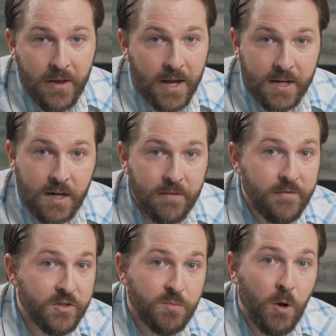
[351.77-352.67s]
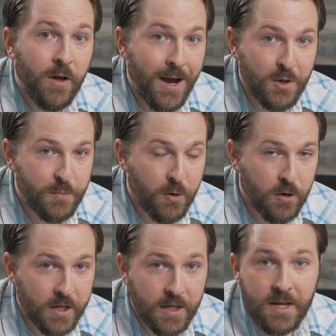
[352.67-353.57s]
and kind of have a small house
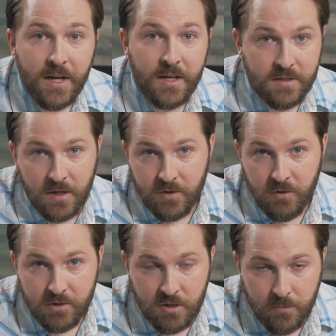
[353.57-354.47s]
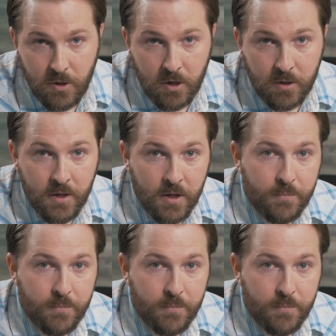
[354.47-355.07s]
party instead of going to the bar.